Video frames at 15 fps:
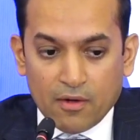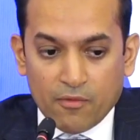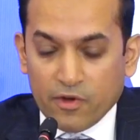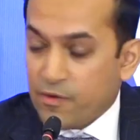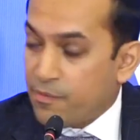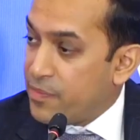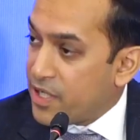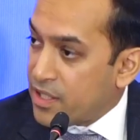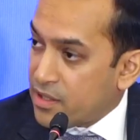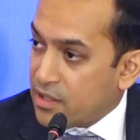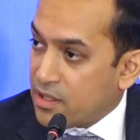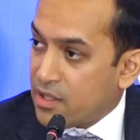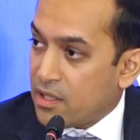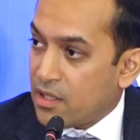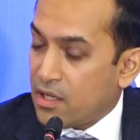we've
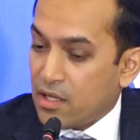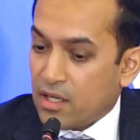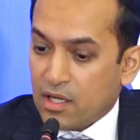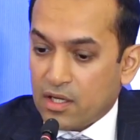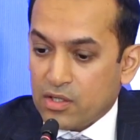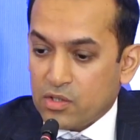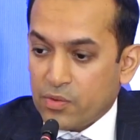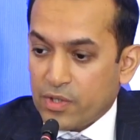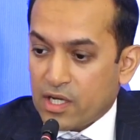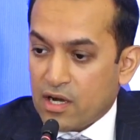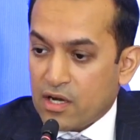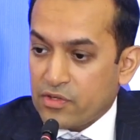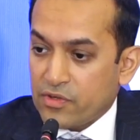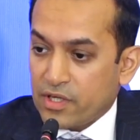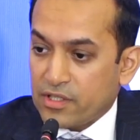been doing
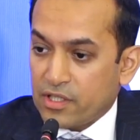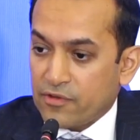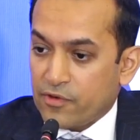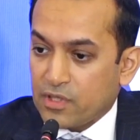contracting